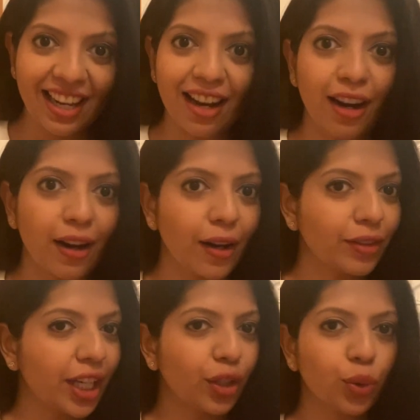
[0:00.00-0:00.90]

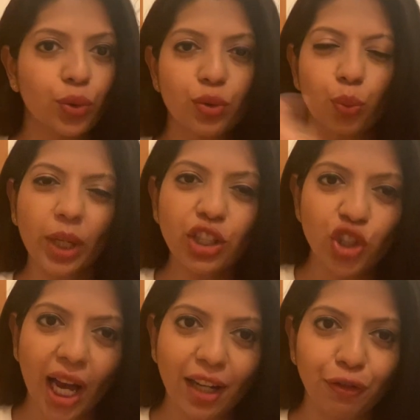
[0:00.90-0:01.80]
They use
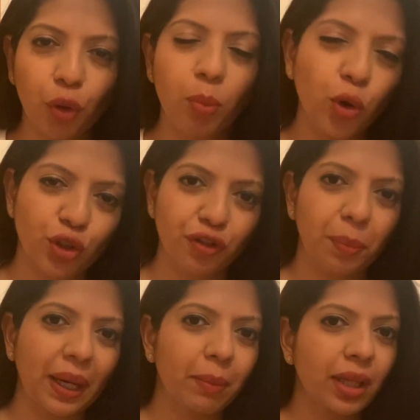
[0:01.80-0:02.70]
WeChat for most of
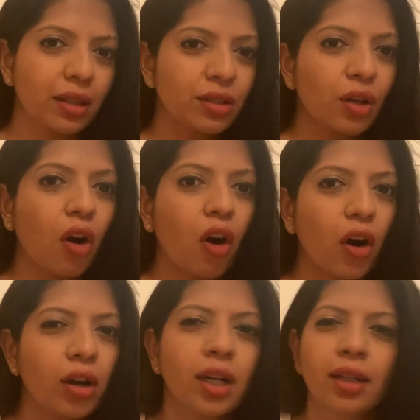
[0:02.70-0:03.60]
the payments,
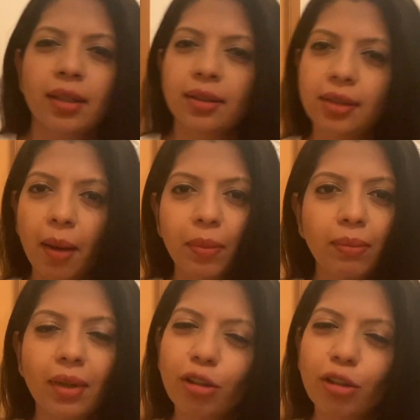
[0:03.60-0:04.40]
or some